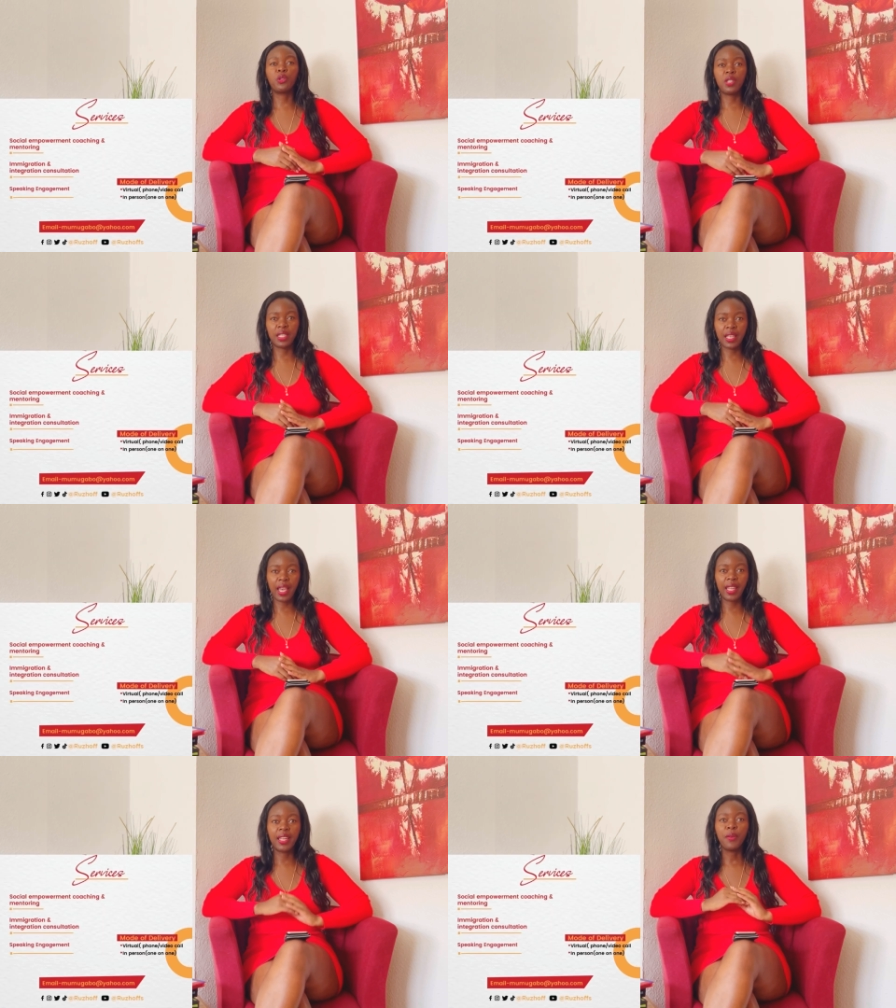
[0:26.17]
to
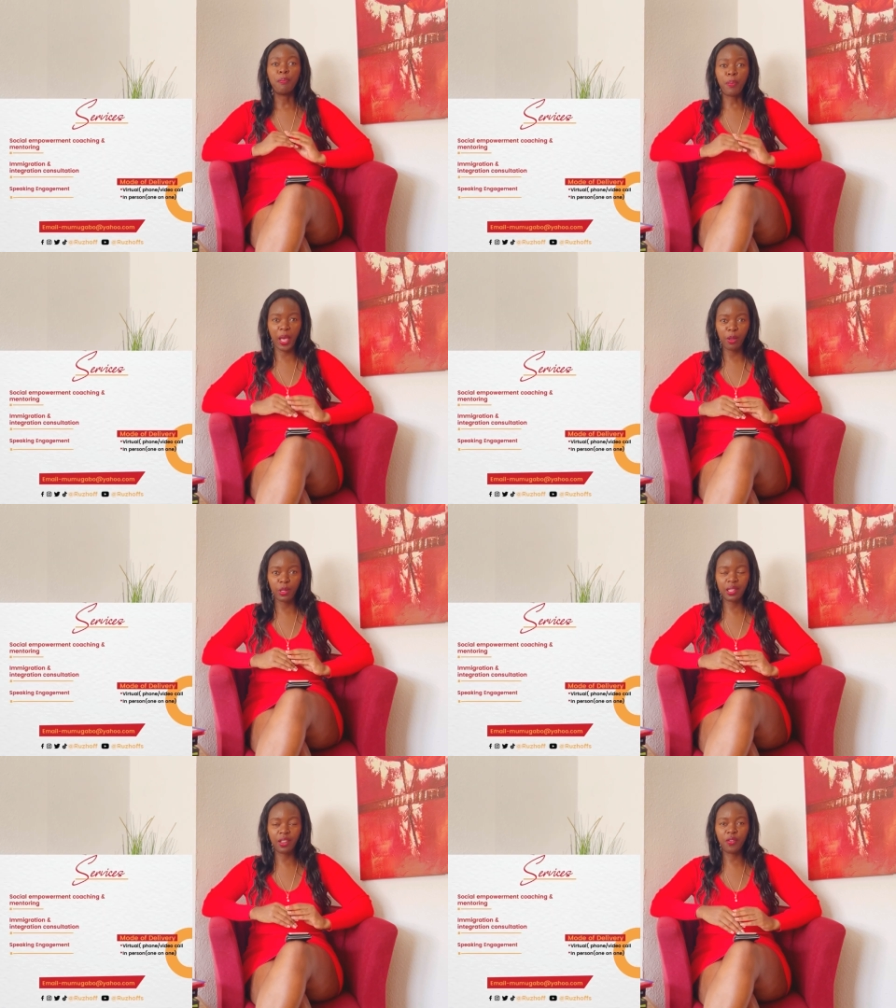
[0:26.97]
decide by
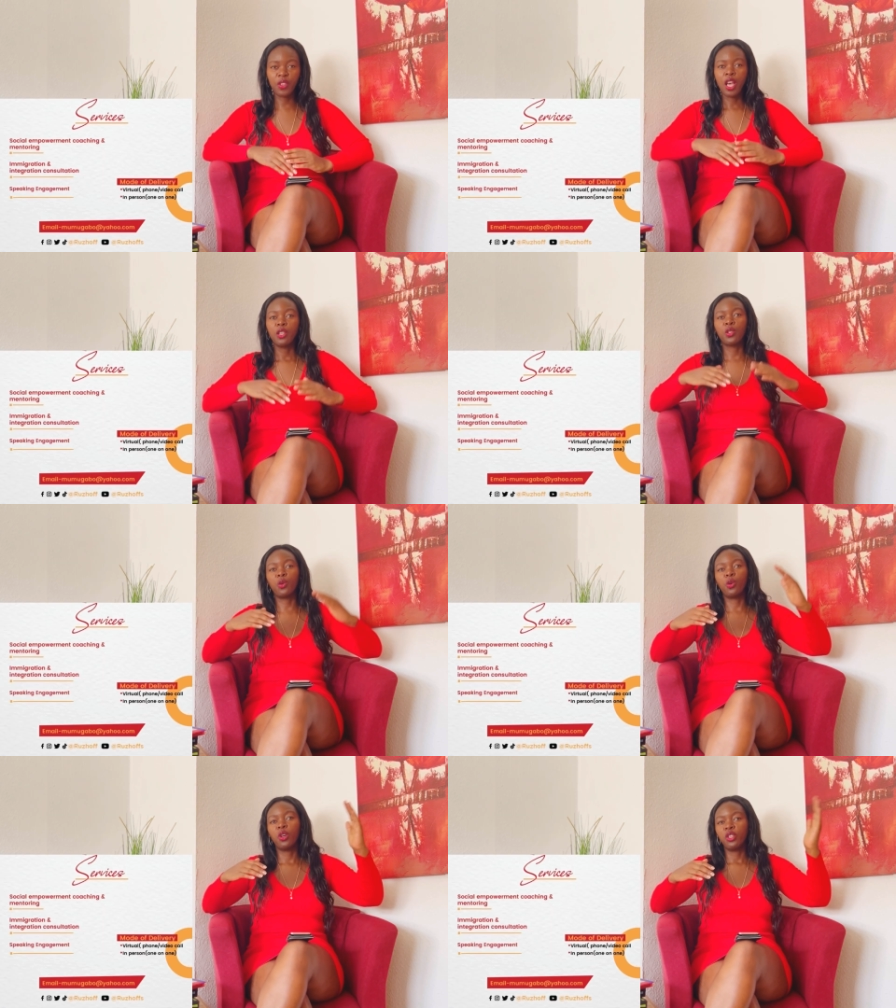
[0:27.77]
yourself.
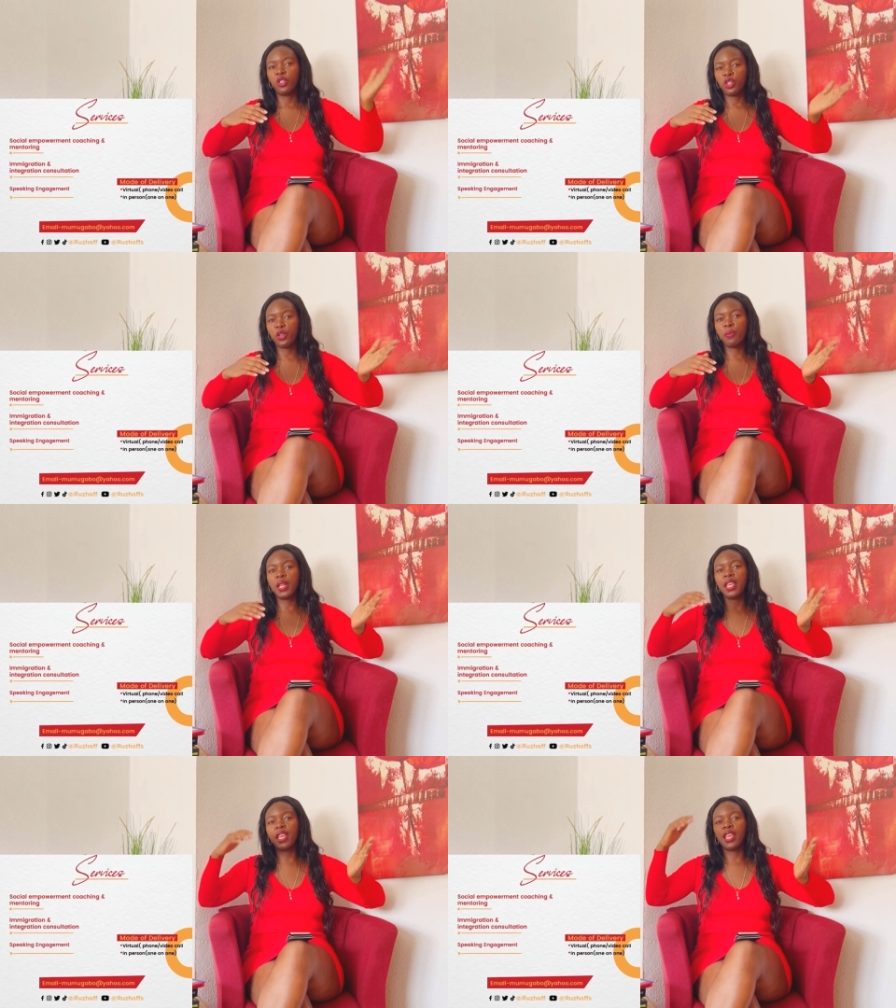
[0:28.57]
So
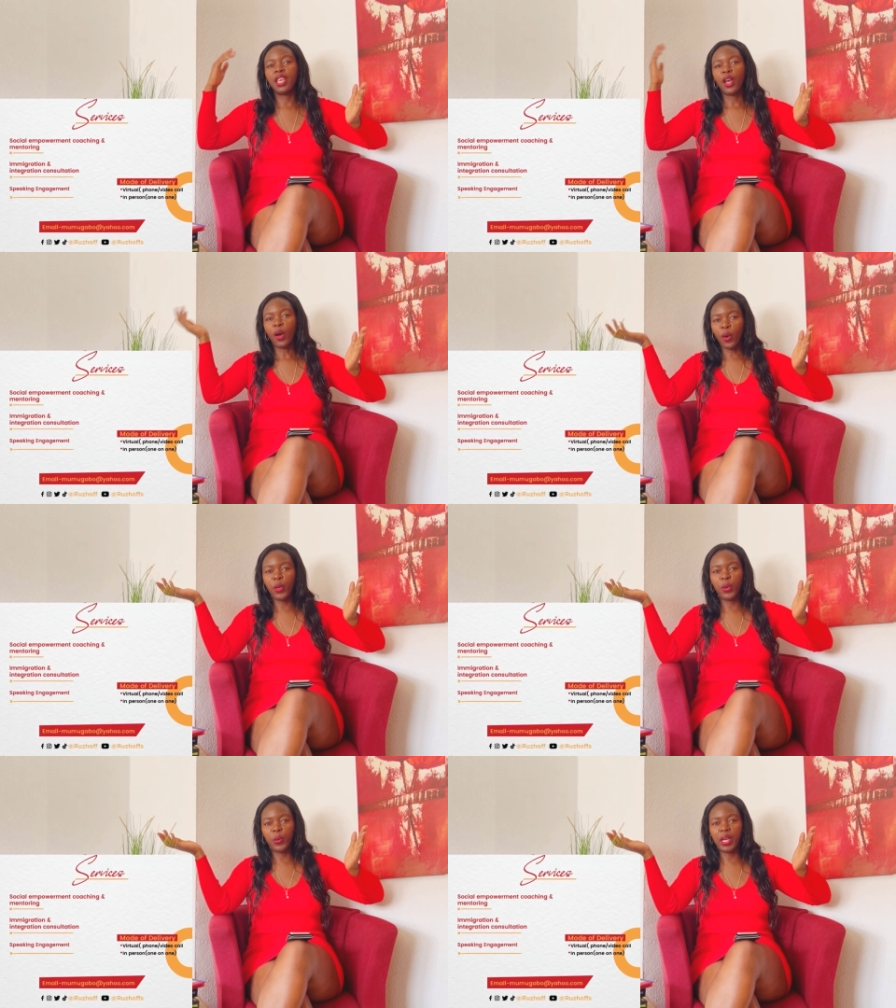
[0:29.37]
Germany or
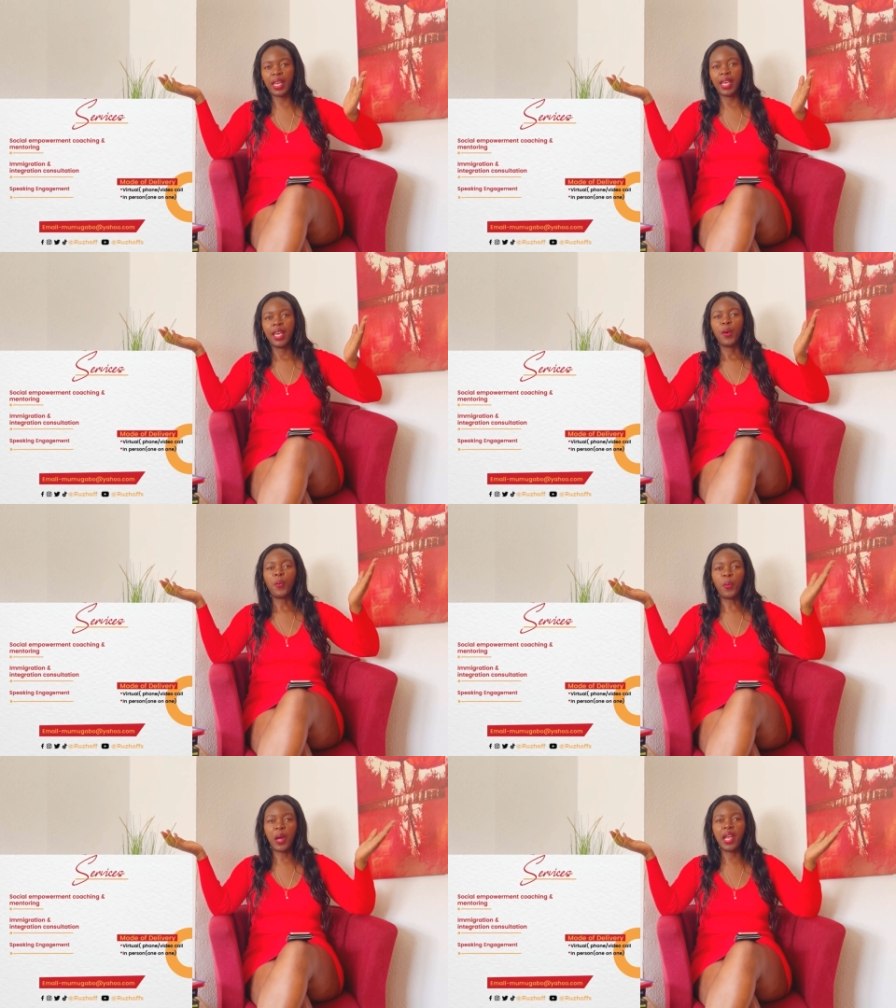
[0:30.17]
UK,
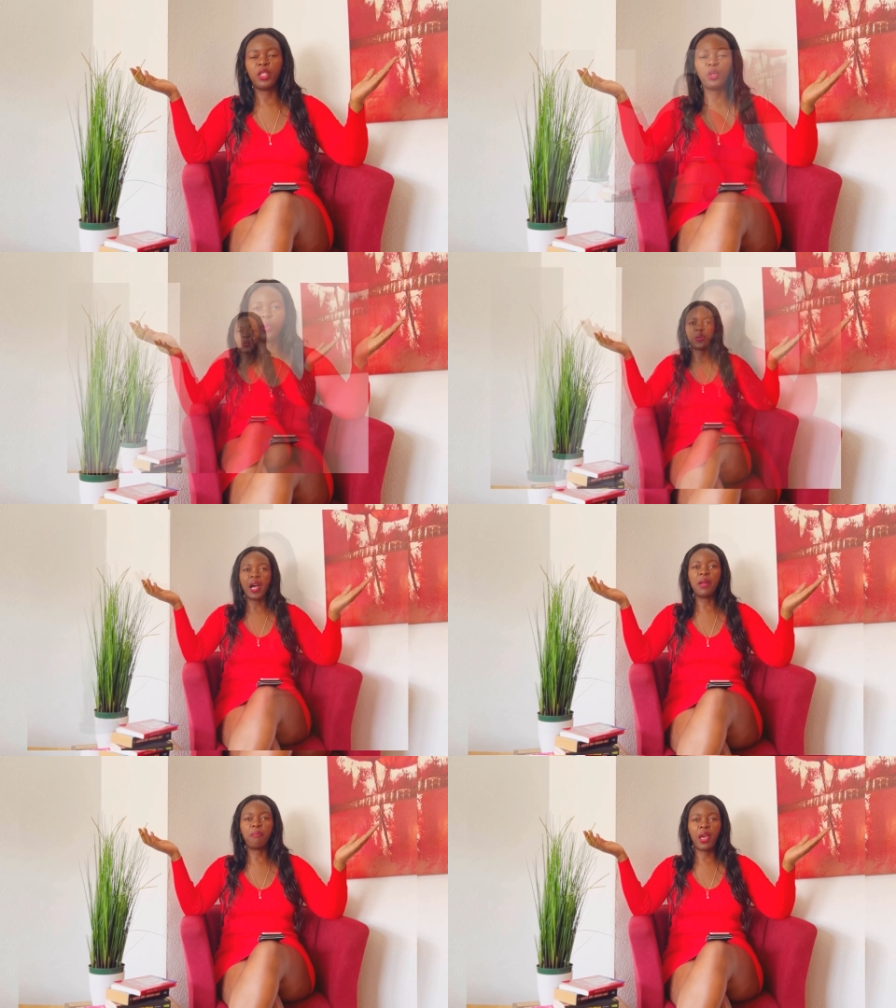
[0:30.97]
where should
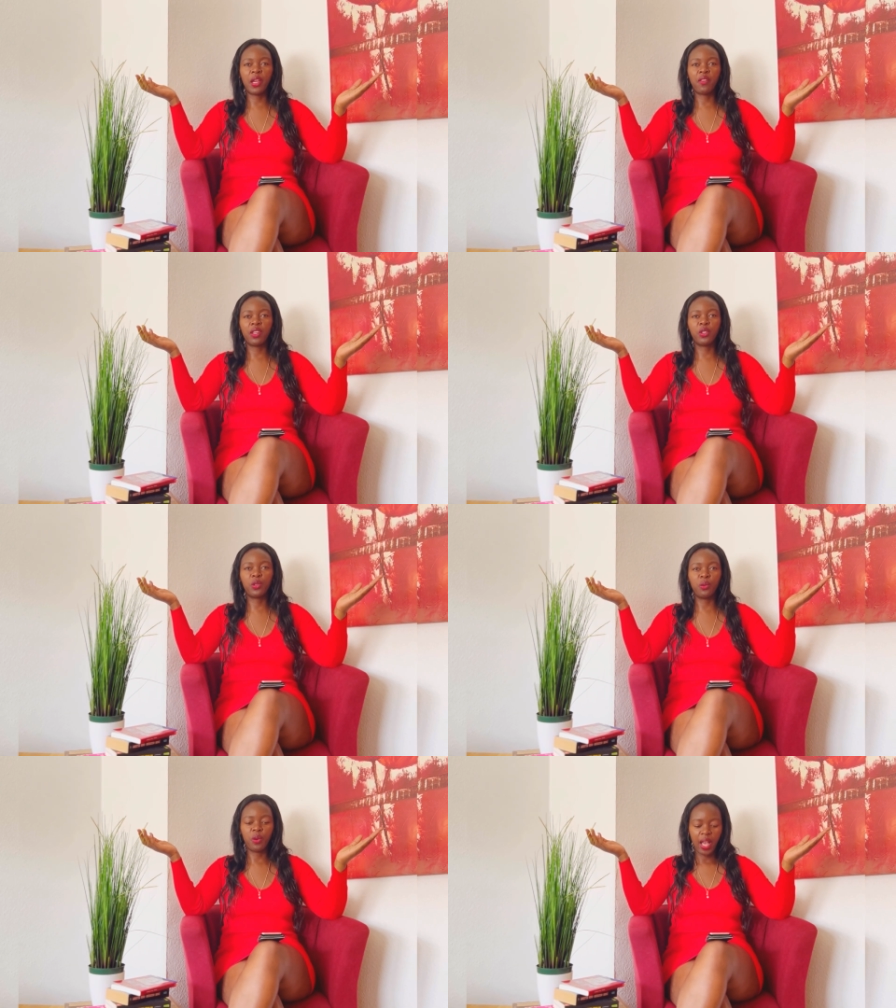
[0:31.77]
one migrate
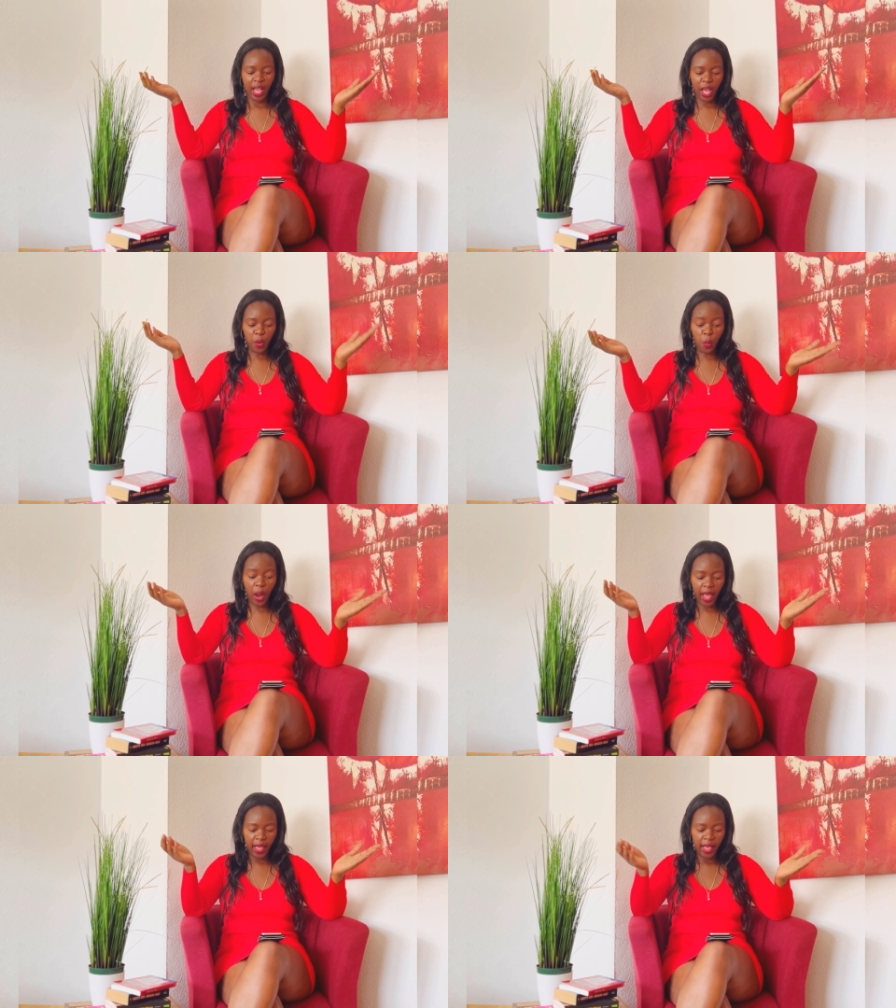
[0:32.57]
to and
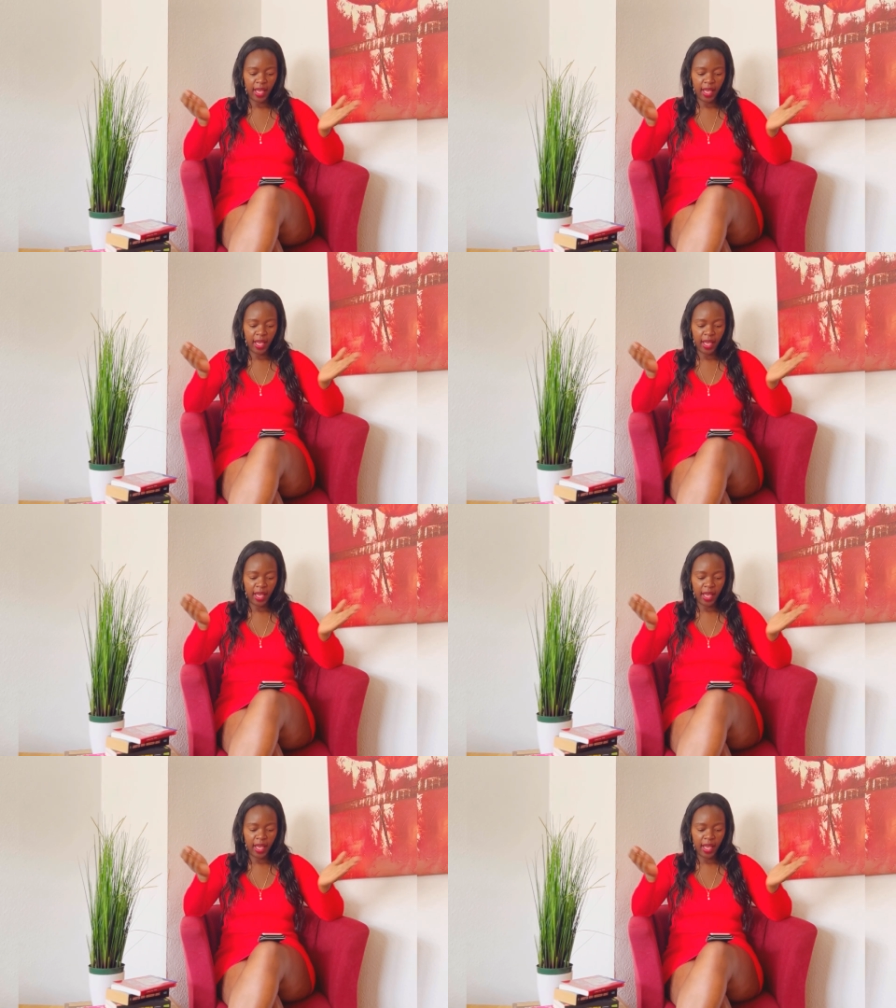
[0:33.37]
why?